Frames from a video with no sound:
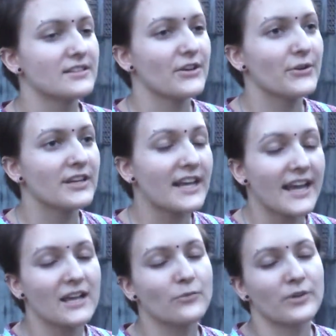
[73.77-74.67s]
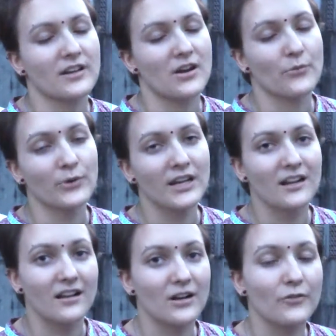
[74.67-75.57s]
So in the end, when there are
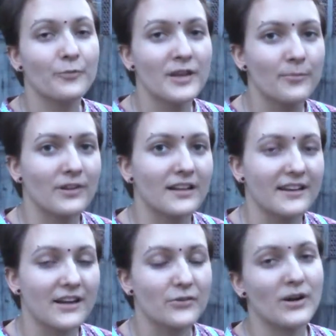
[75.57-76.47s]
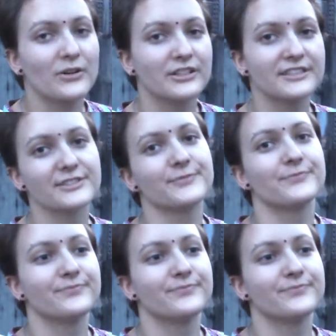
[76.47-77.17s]
really a lot of people and they're crowded,